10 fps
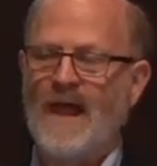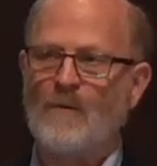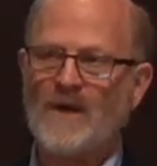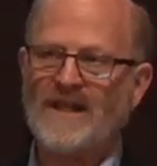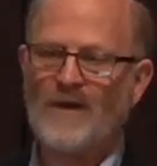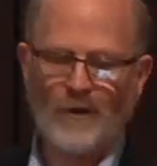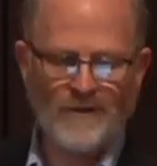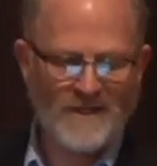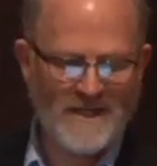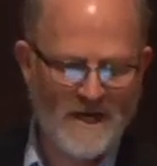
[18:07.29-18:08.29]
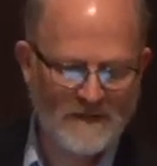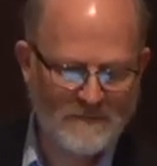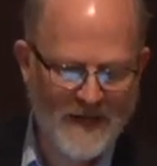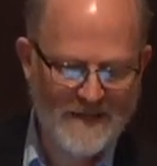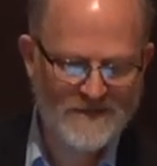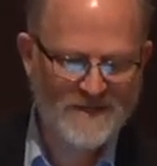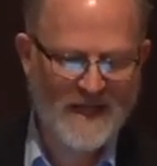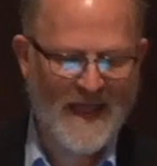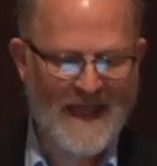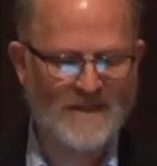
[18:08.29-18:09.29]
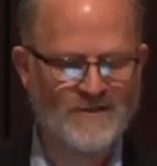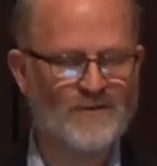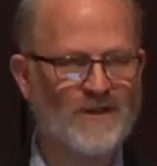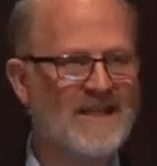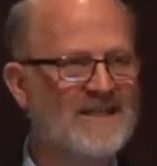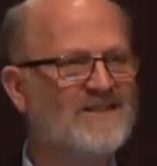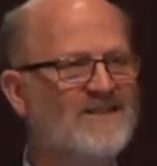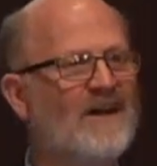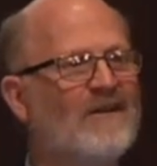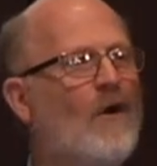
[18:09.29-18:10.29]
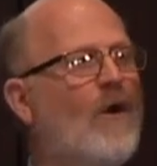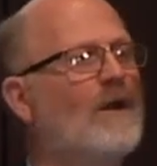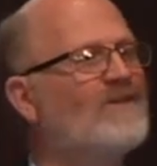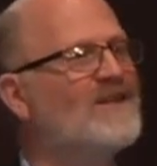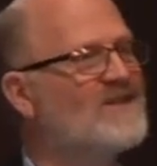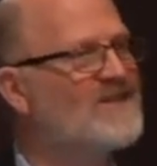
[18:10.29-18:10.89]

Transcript: And when he heard the young man's answer, that he had done all of this